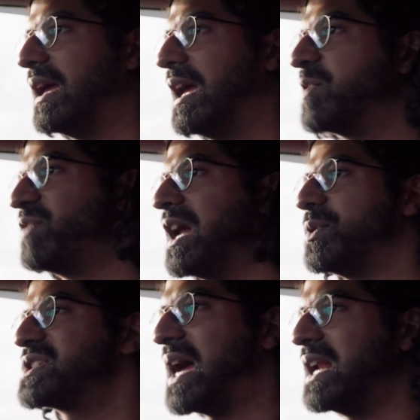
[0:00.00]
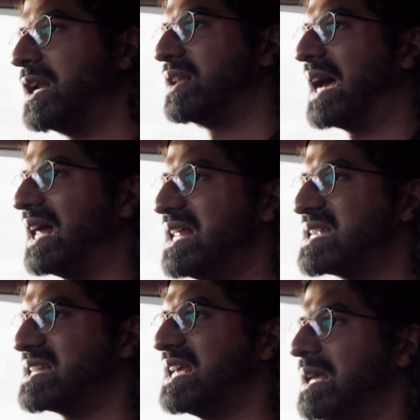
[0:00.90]
Incredible turning, and that
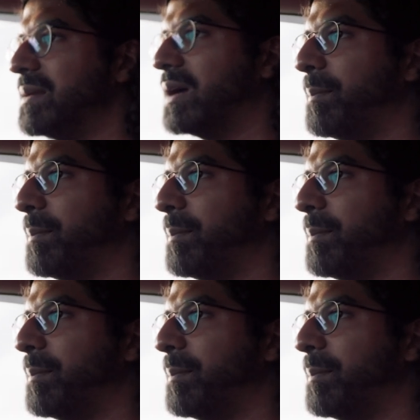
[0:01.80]
LSD